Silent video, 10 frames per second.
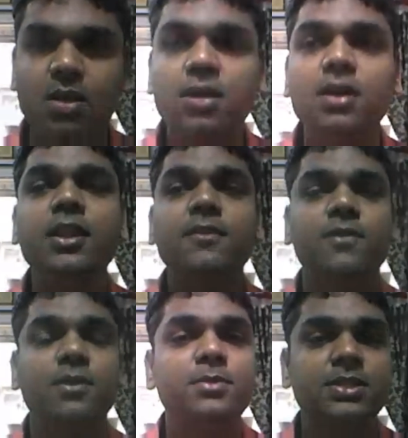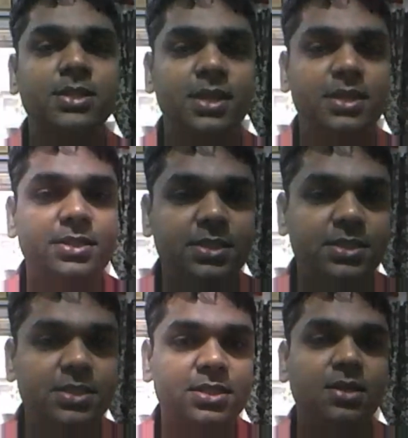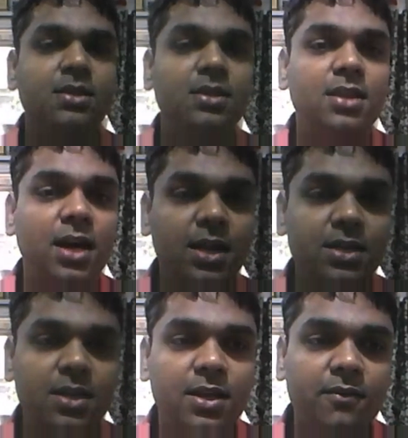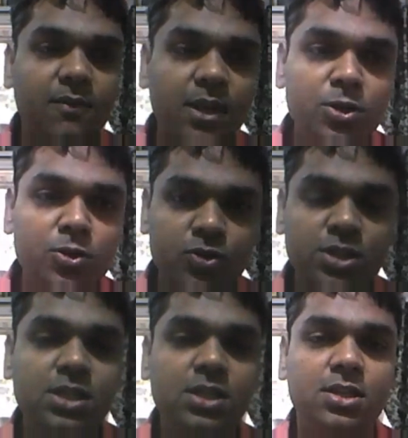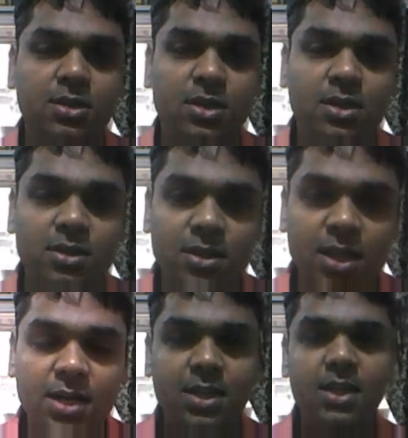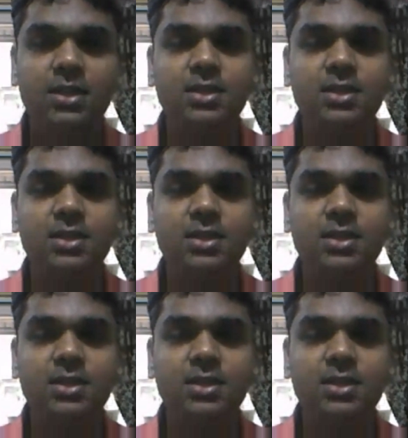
the learning from this case is that when you see that there